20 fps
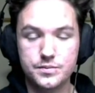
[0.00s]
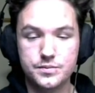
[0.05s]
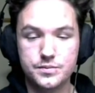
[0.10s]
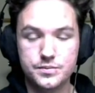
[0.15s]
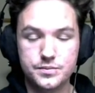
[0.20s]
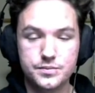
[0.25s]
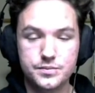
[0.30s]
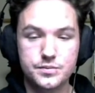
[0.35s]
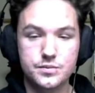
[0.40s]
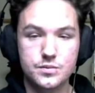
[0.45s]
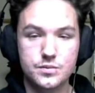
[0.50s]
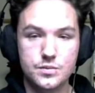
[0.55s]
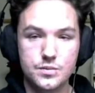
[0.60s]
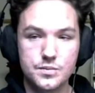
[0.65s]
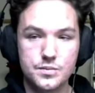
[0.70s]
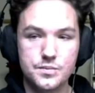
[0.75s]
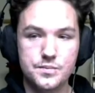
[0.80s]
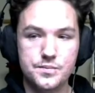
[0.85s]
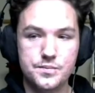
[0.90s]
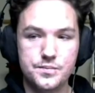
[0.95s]

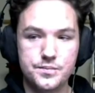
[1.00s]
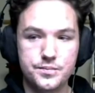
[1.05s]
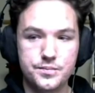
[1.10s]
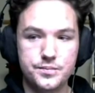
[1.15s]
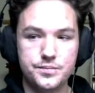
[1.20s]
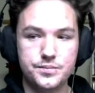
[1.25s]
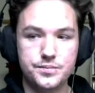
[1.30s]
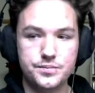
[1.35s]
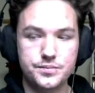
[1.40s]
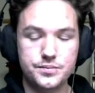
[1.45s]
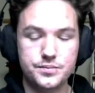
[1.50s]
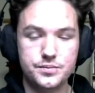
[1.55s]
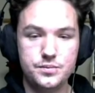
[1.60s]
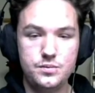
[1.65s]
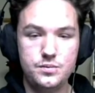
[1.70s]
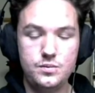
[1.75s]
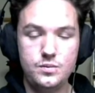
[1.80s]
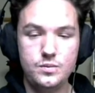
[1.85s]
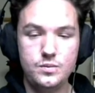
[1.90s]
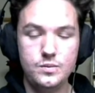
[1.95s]

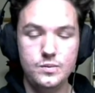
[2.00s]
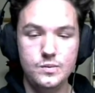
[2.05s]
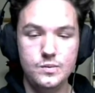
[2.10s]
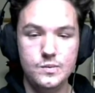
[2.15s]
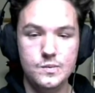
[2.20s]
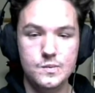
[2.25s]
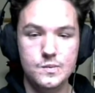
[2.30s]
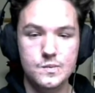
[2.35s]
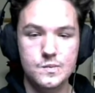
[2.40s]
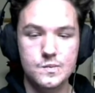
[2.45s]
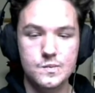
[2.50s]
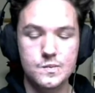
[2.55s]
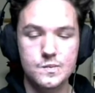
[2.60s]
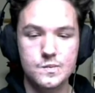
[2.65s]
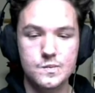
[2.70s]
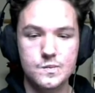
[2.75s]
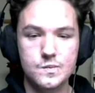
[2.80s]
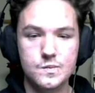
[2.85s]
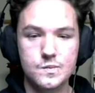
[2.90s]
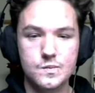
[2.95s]

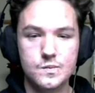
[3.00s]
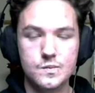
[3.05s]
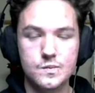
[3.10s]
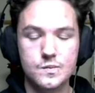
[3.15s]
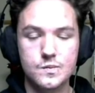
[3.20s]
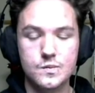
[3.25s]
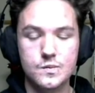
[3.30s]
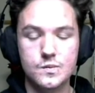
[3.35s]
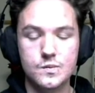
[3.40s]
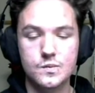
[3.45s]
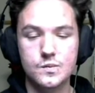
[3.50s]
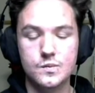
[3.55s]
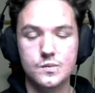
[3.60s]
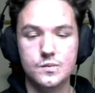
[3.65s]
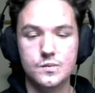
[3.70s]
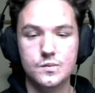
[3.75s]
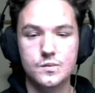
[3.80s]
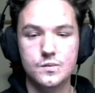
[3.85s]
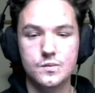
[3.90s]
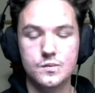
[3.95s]

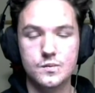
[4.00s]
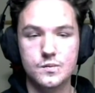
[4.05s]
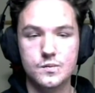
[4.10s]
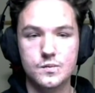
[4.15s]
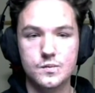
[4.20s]
This person isn't speaking.